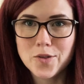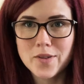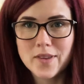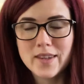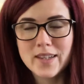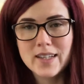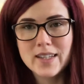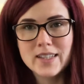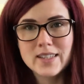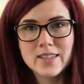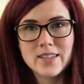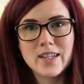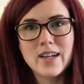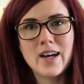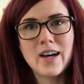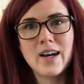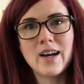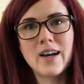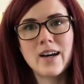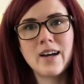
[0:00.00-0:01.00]
this
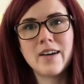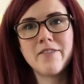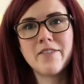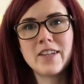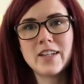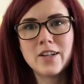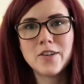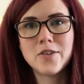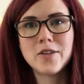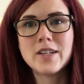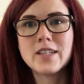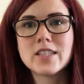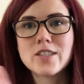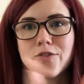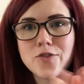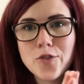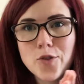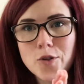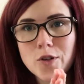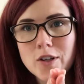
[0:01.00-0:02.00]
video is
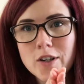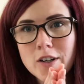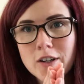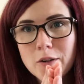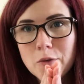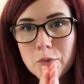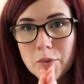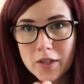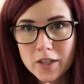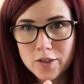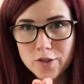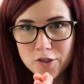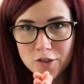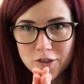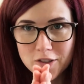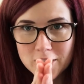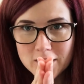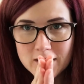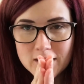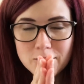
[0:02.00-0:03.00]
for
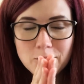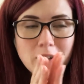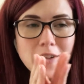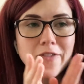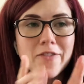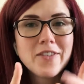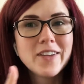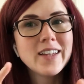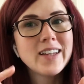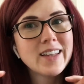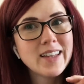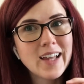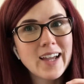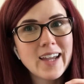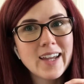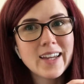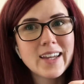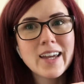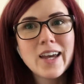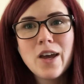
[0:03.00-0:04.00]
realtors. So I feel
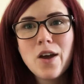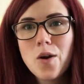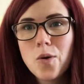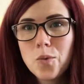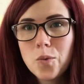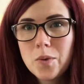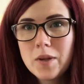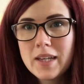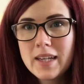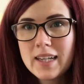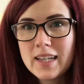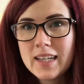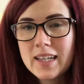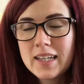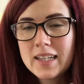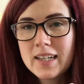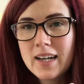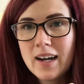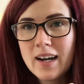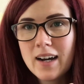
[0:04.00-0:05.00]
like
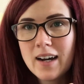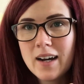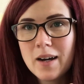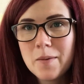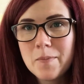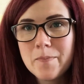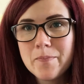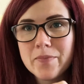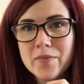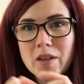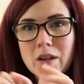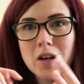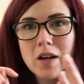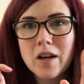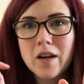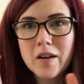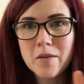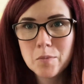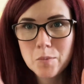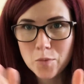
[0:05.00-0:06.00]
we
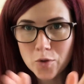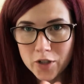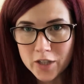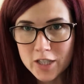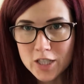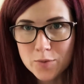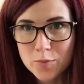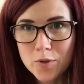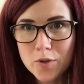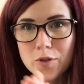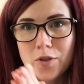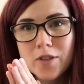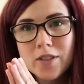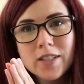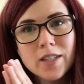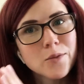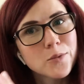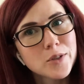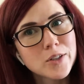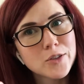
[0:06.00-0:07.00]
mortgage brokers
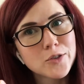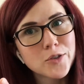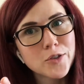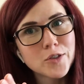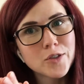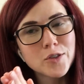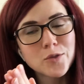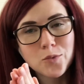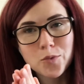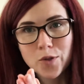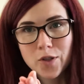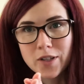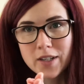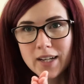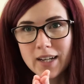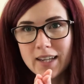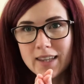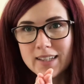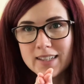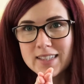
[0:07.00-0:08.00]
and realtors
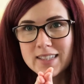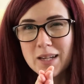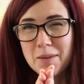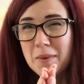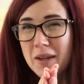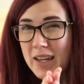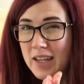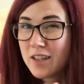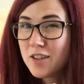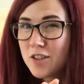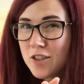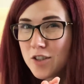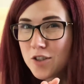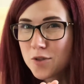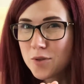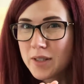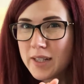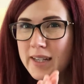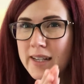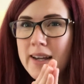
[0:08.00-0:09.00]
work in the same
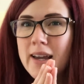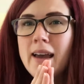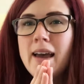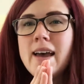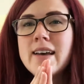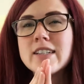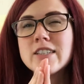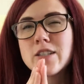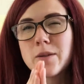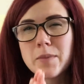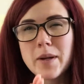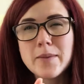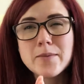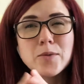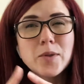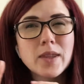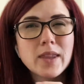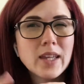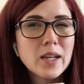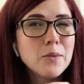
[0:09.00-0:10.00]
industry. Sometimes
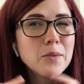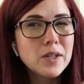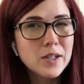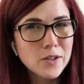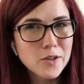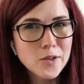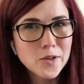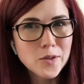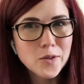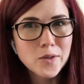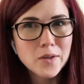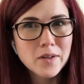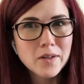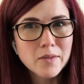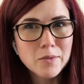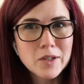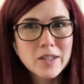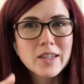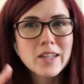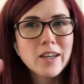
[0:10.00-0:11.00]
we think we know
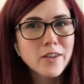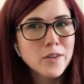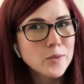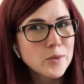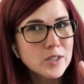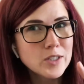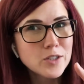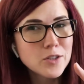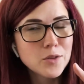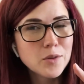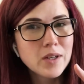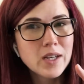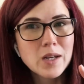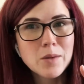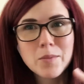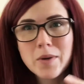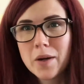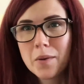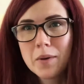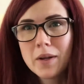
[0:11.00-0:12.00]
what the other one's doing,
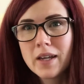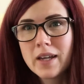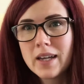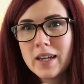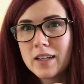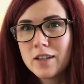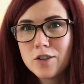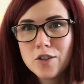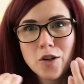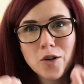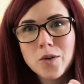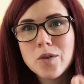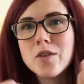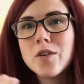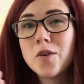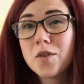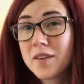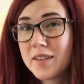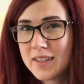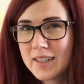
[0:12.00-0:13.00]
but we don't
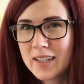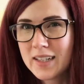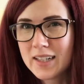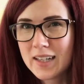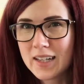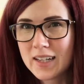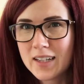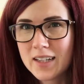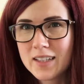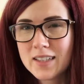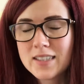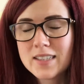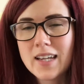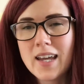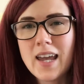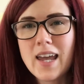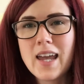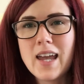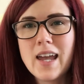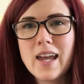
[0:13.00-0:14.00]
know the details,
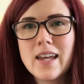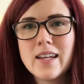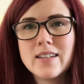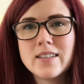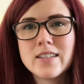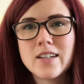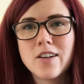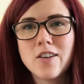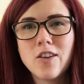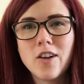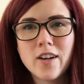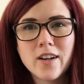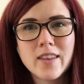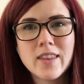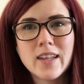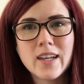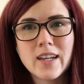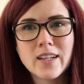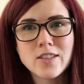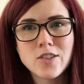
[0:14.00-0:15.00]
and a lot of
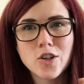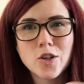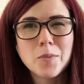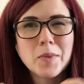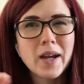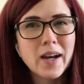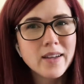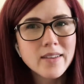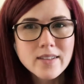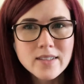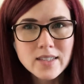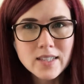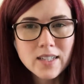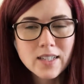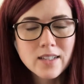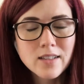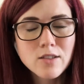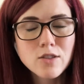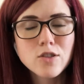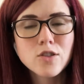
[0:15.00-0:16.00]
things are behind the
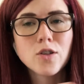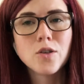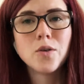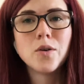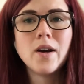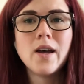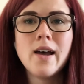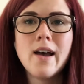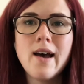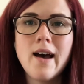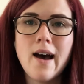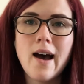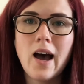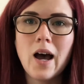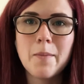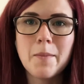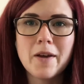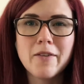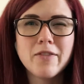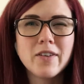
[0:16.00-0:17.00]
scenes. So
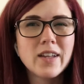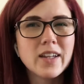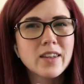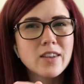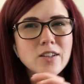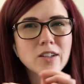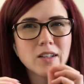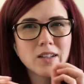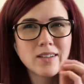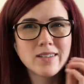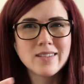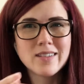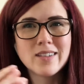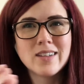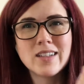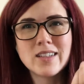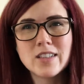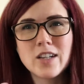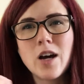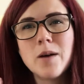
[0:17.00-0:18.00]
I feel like
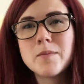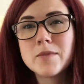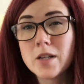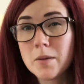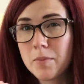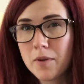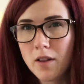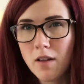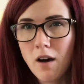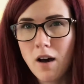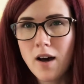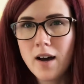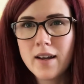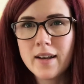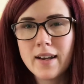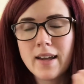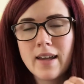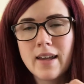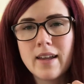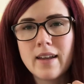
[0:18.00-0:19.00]
this comes up a
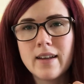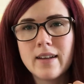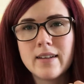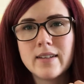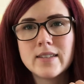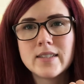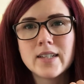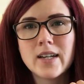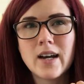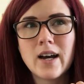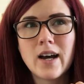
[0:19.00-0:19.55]
lot, and